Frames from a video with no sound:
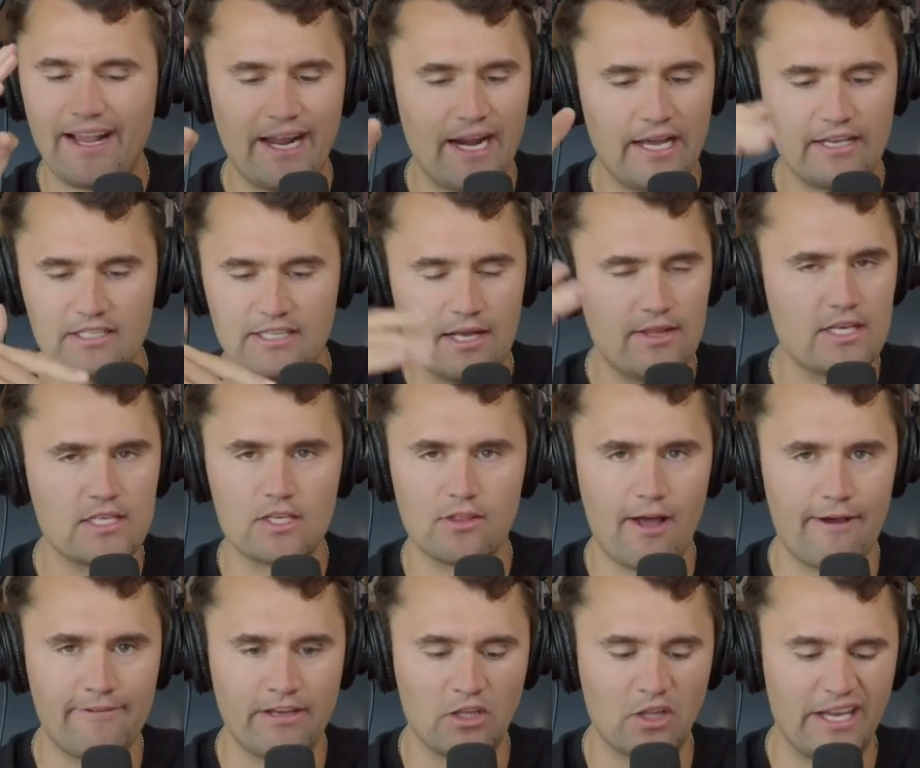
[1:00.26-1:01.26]
and again, I say
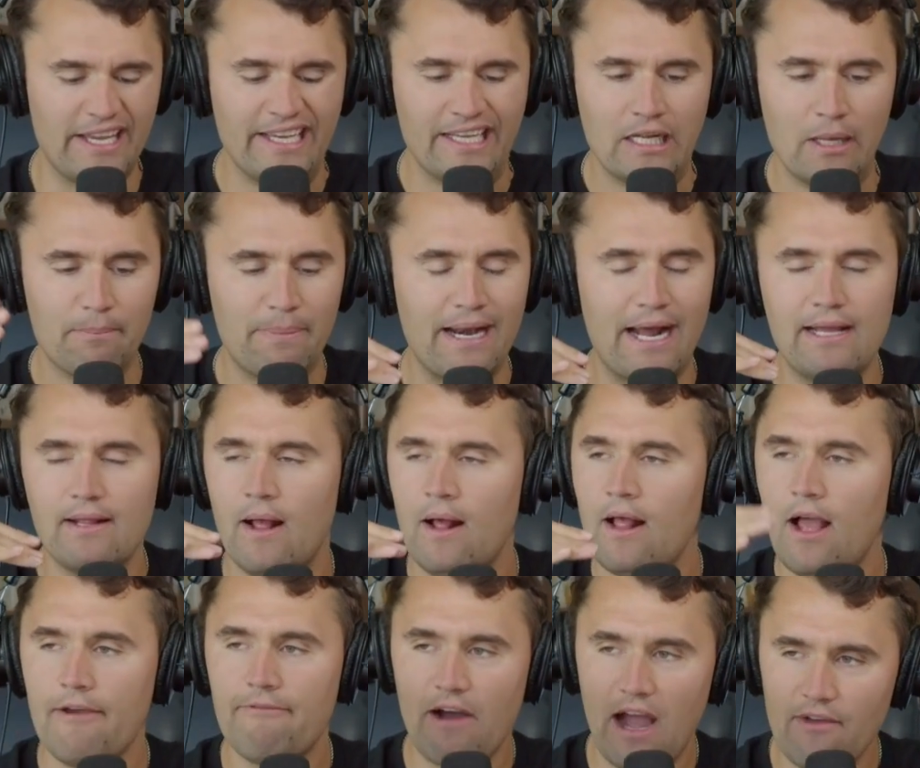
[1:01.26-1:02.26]
this lovingly,
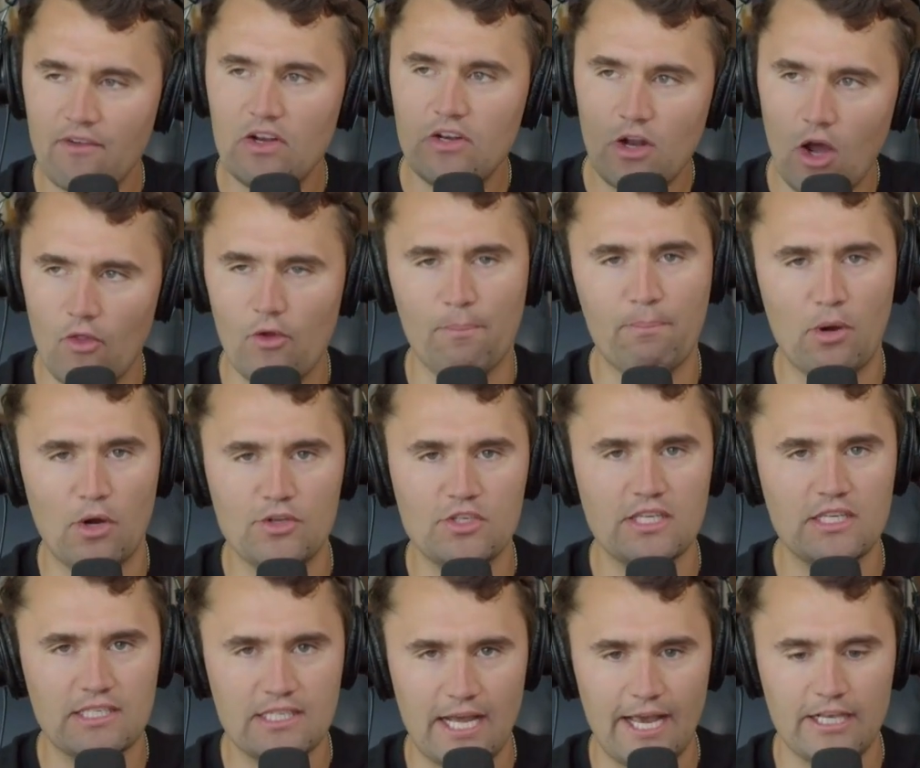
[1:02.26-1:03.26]
but if I have another
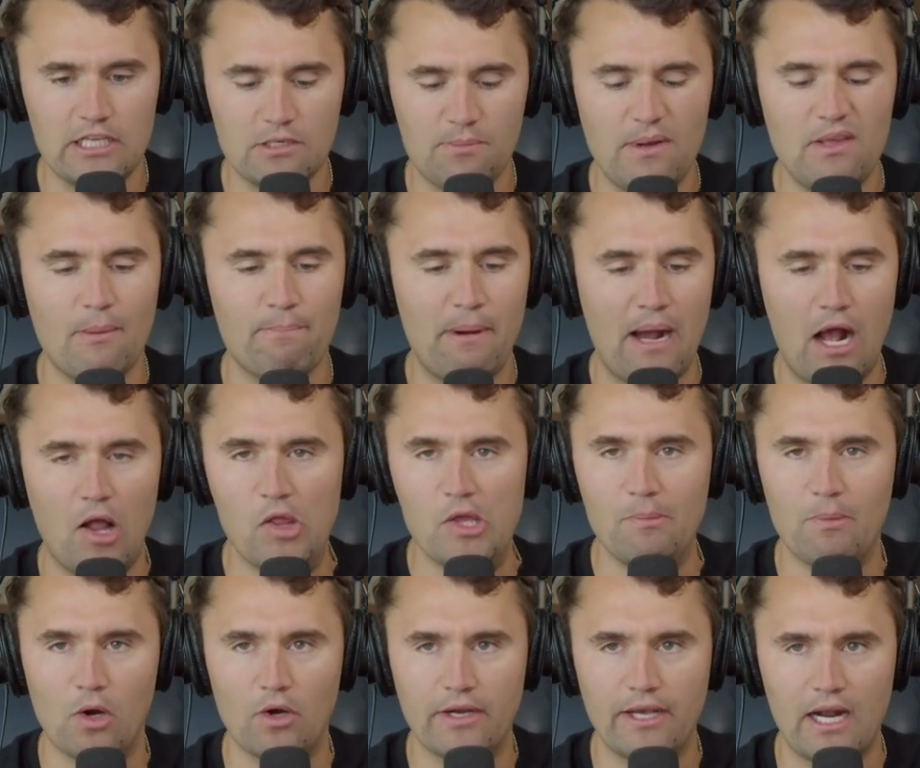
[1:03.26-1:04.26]
person text me the
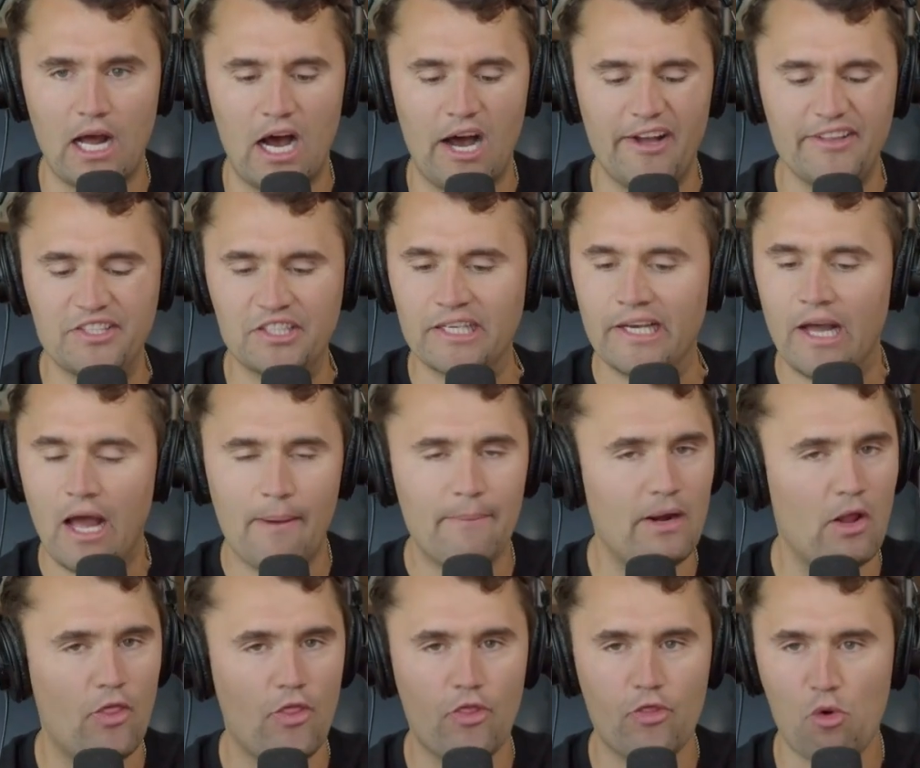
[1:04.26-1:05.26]
poly market odds,
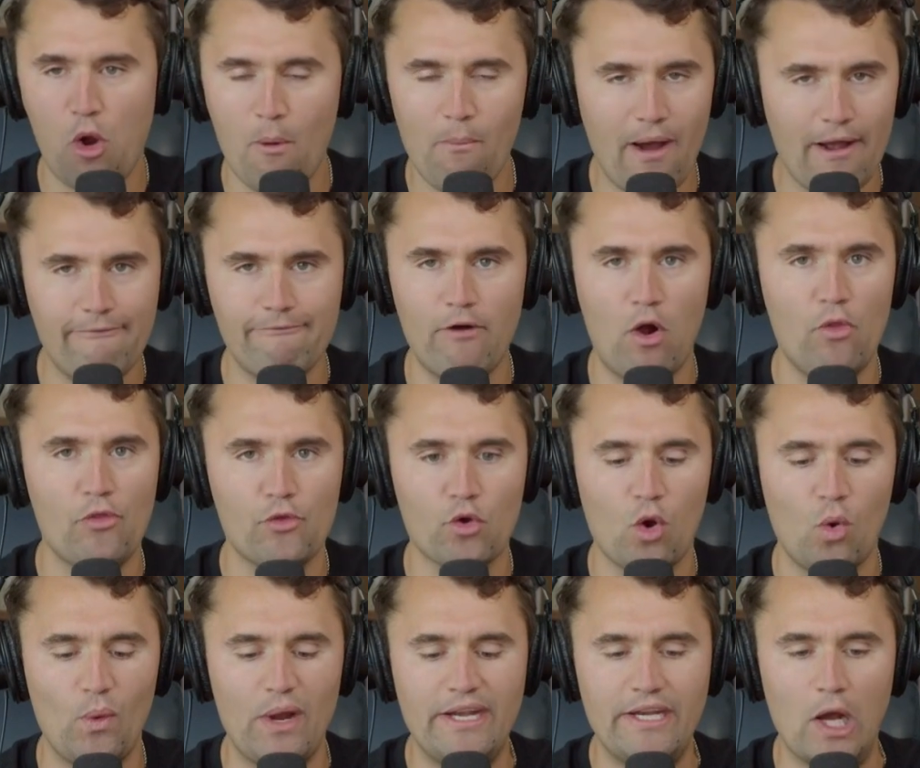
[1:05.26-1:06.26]
I'm going to throw my
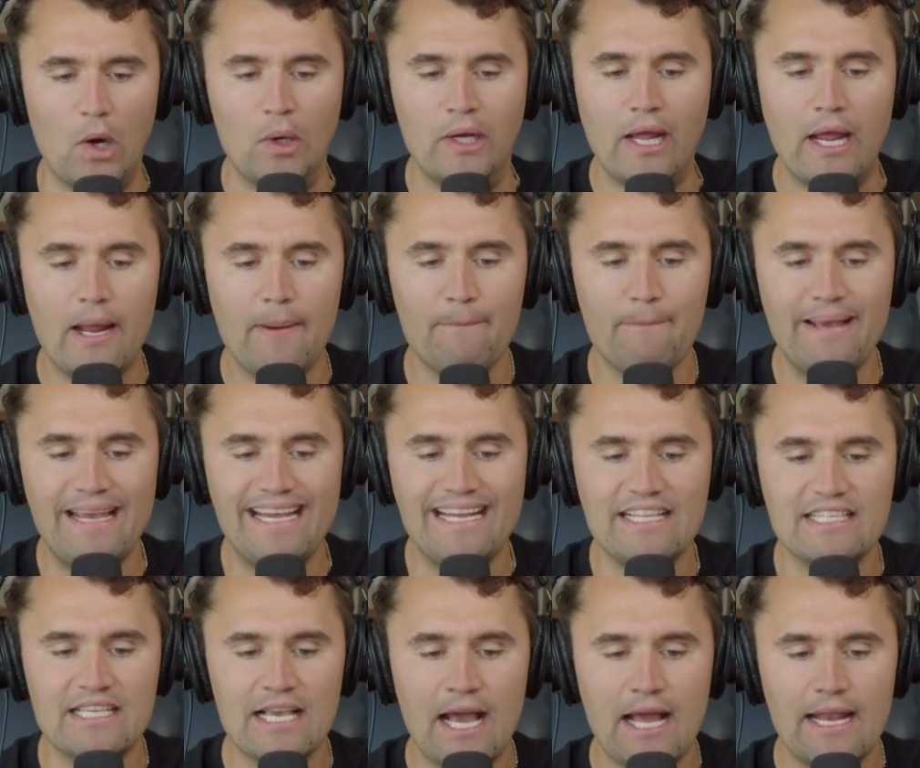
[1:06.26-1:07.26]
phone through a window. It
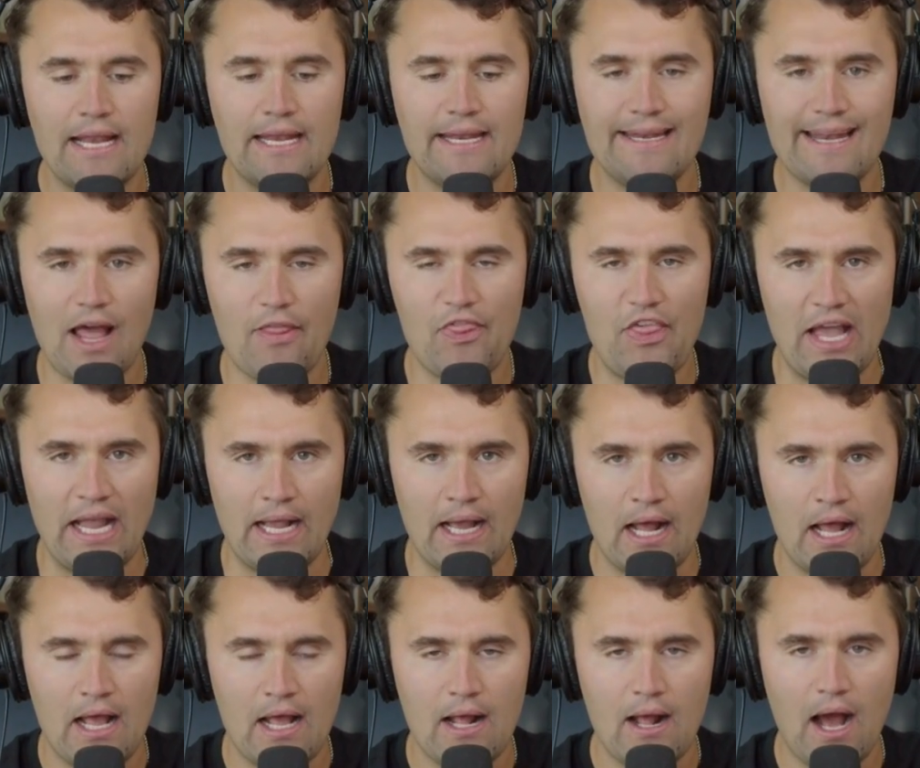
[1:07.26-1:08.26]
means
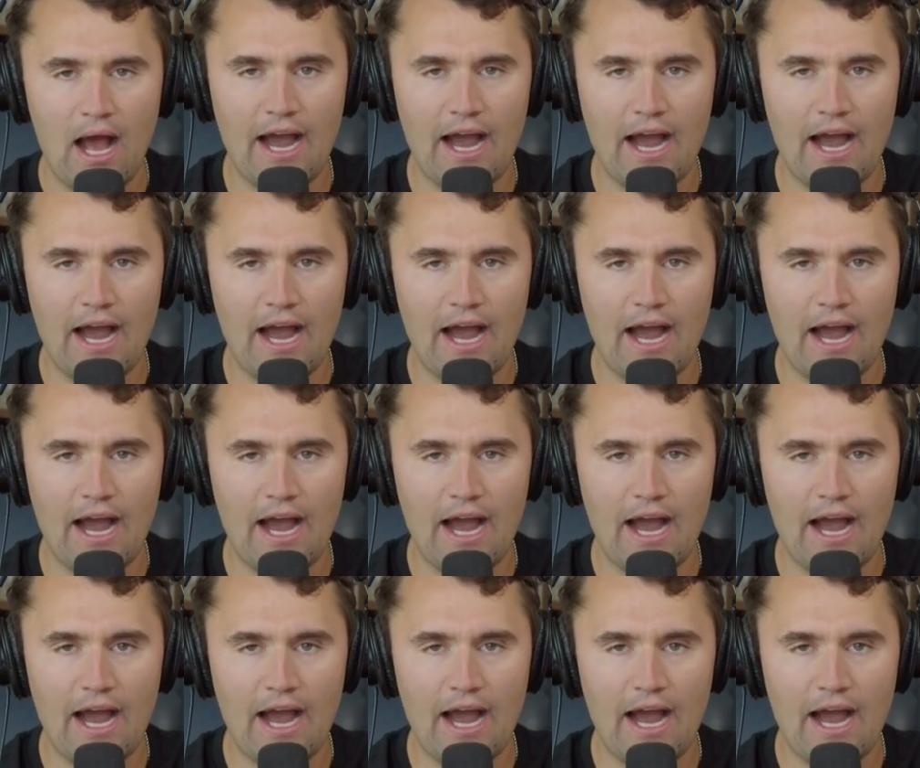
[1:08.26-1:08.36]
nothing.